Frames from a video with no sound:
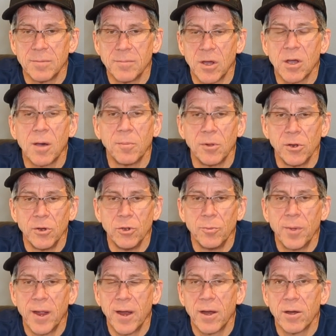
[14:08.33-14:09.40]
a couple of new
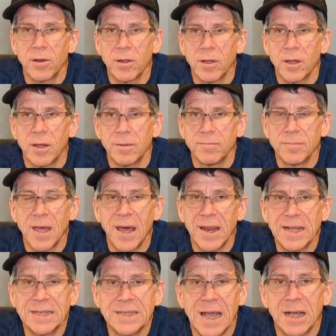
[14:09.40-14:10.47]
pair. Not
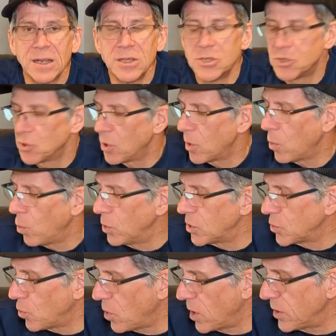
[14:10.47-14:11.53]
exactly sure
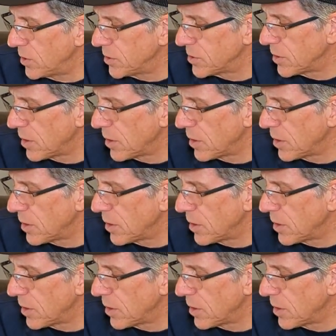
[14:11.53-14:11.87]
which ones.